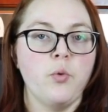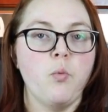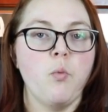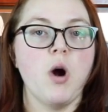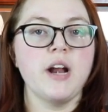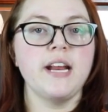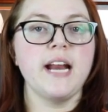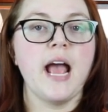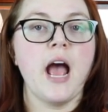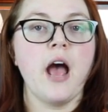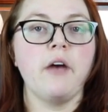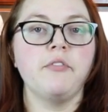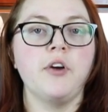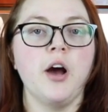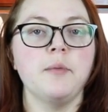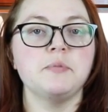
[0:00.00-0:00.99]

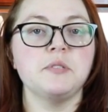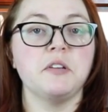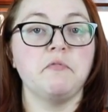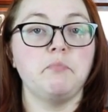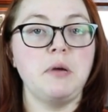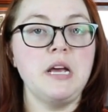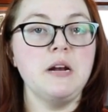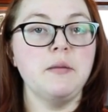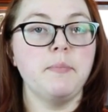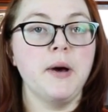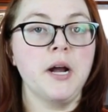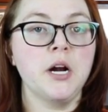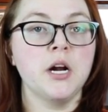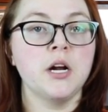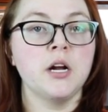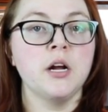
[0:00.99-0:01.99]
1.5 cups of peanut
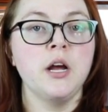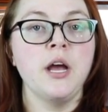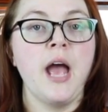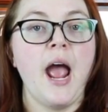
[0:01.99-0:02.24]
butter